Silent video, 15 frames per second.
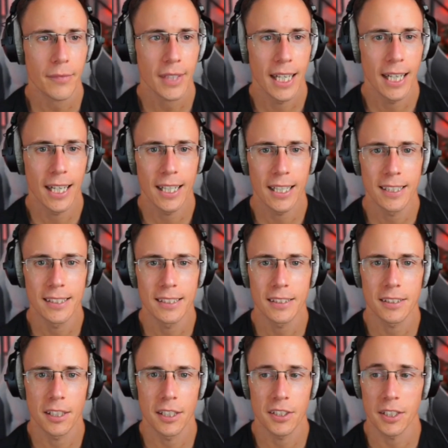And
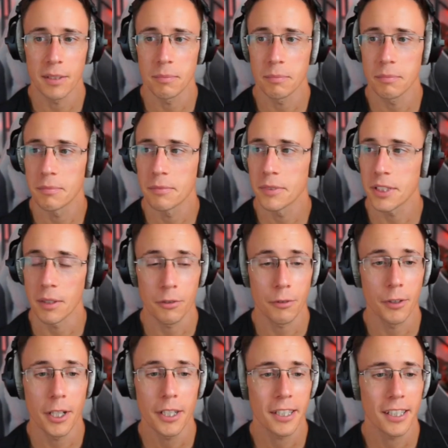I said, sounds
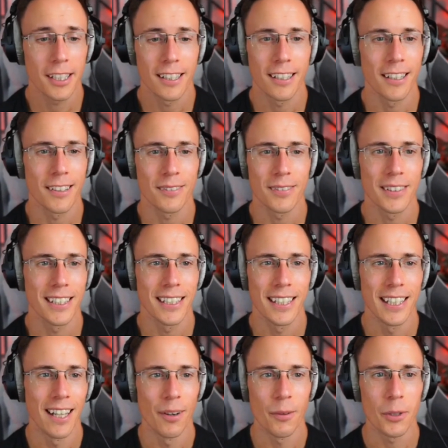fun. Like,
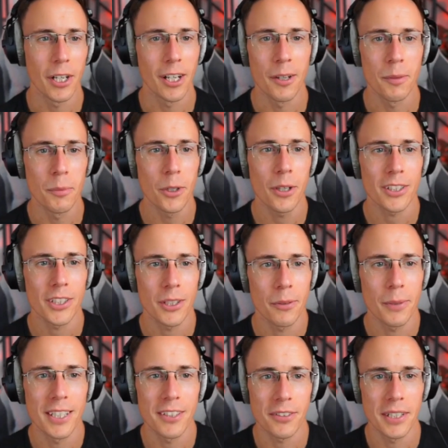I want to learn more. So I
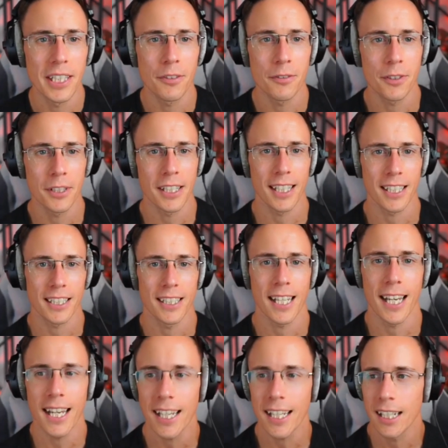went to an interview the next
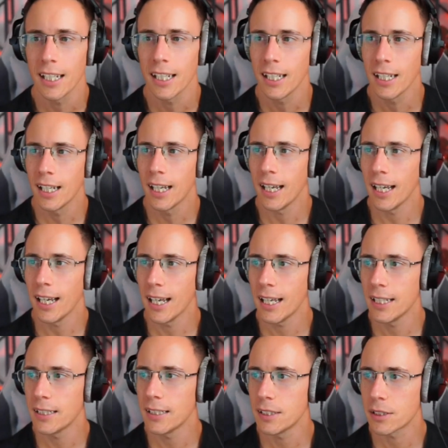day
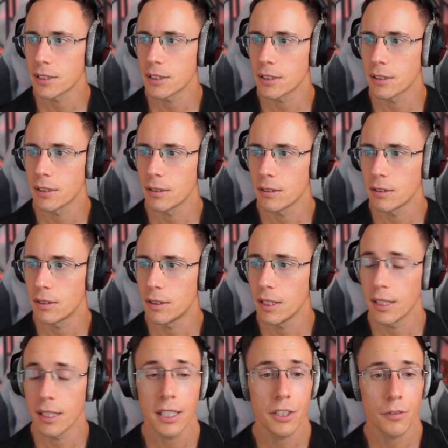and
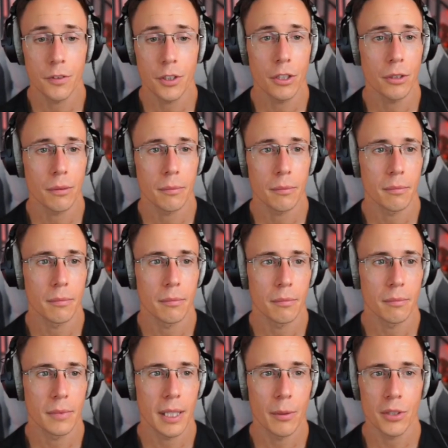did the interview.
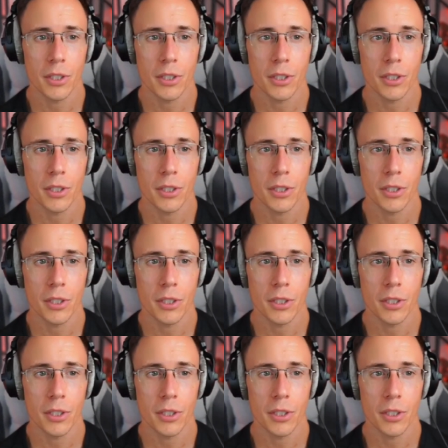There was